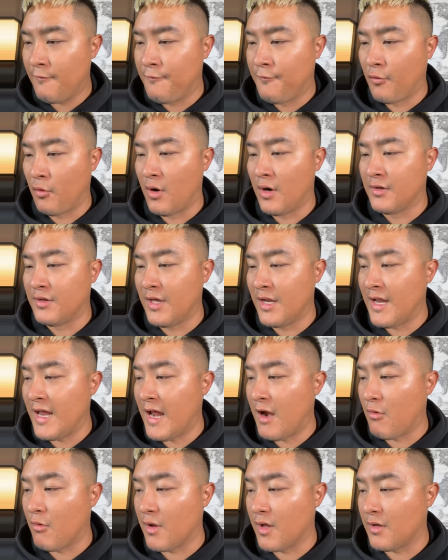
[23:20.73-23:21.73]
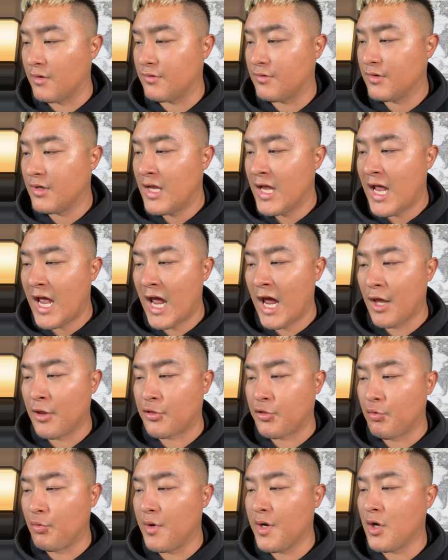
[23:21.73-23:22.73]
for a denarius,
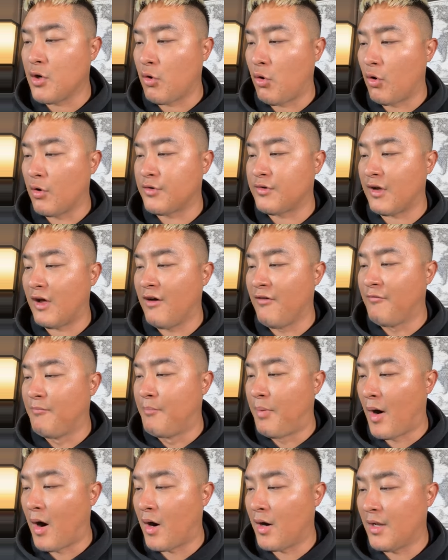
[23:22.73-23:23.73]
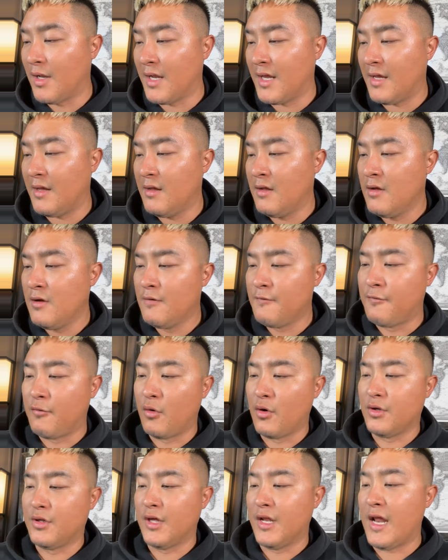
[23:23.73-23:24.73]
and 3 quarts of barley
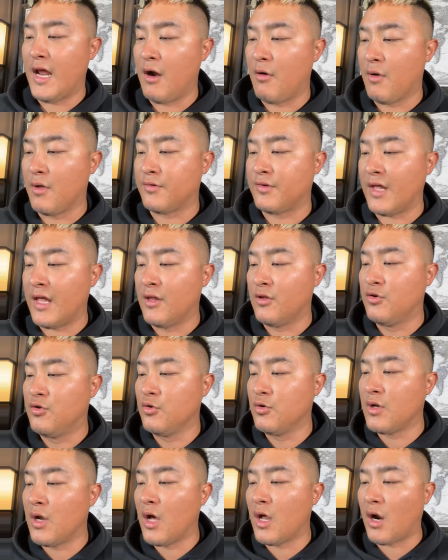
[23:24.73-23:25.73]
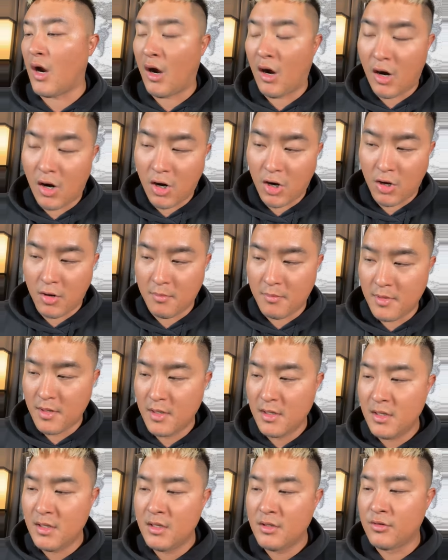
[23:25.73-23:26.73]
for a denarius, and do not
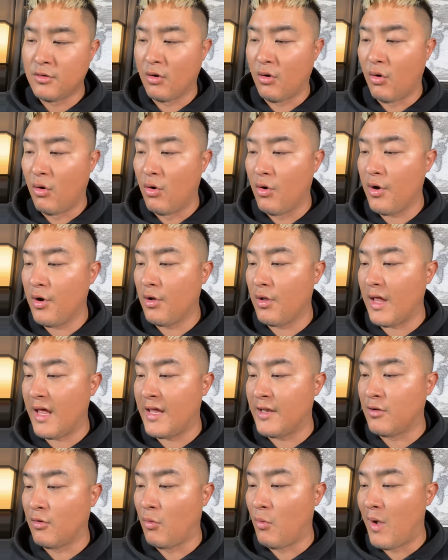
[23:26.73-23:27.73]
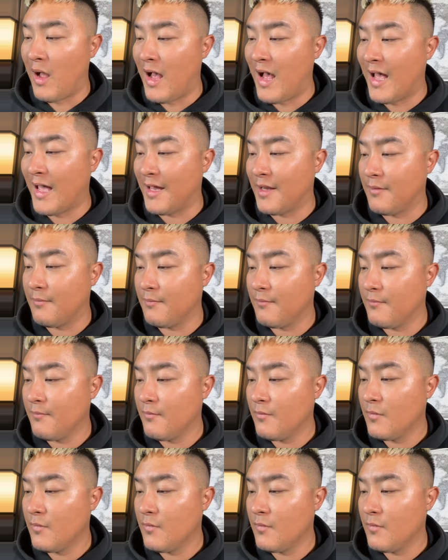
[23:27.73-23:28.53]
harm the oil and the wine."